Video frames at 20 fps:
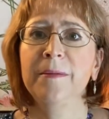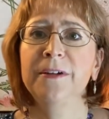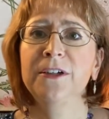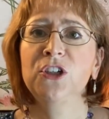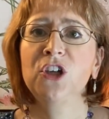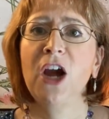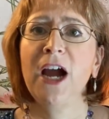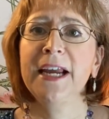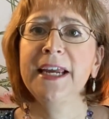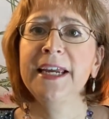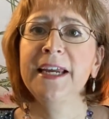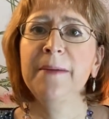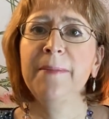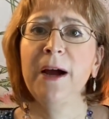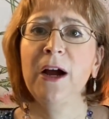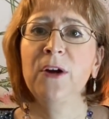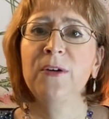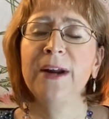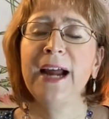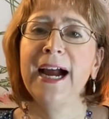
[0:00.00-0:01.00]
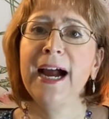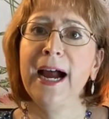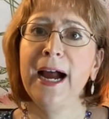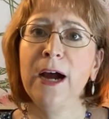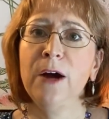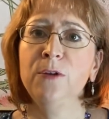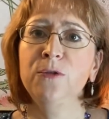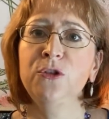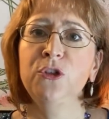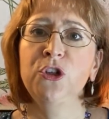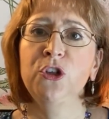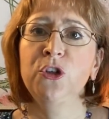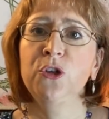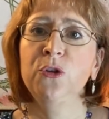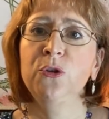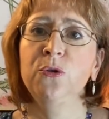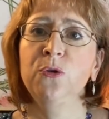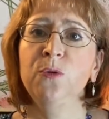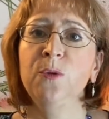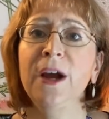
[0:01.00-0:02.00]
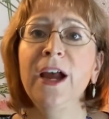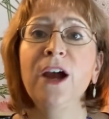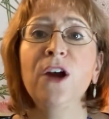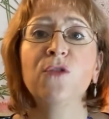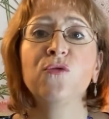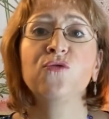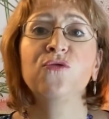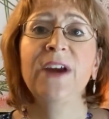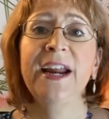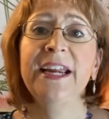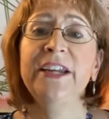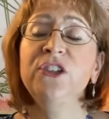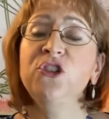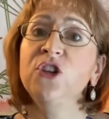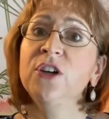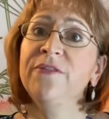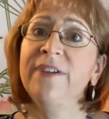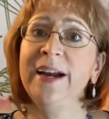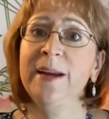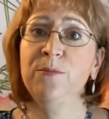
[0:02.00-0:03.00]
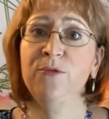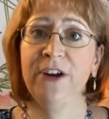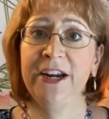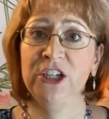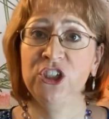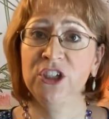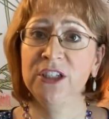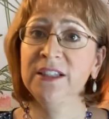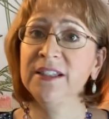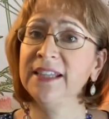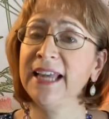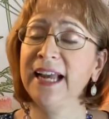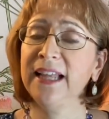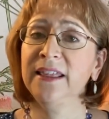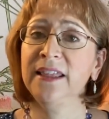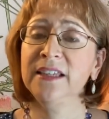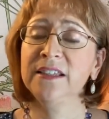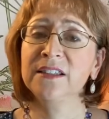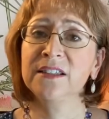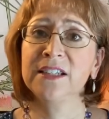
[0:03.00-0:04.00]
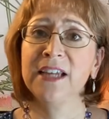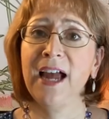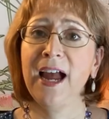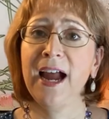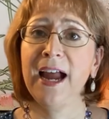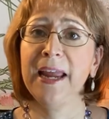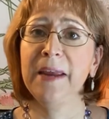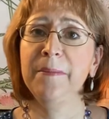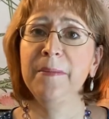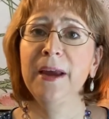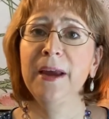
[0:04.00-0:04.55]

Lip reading: talking about how to raise your vibrations at this time.